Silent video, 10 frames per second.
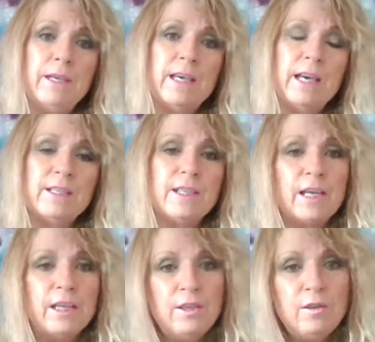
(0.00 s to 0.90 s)
because
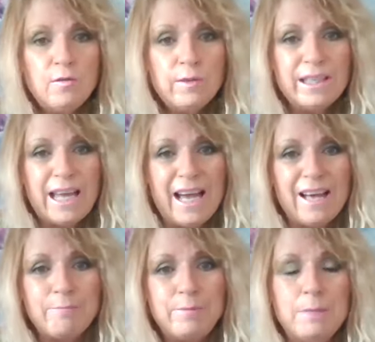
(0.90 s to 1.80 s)
you can
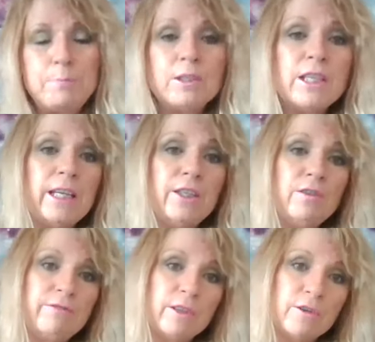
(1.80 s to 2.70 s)
have people take
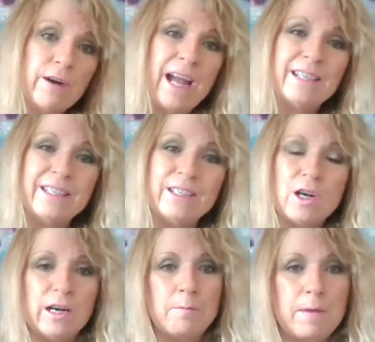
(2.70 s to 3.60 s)
you for granted
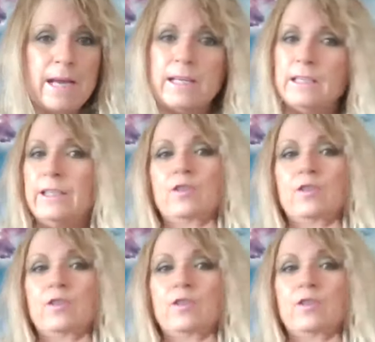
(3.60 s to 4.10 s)
automatically.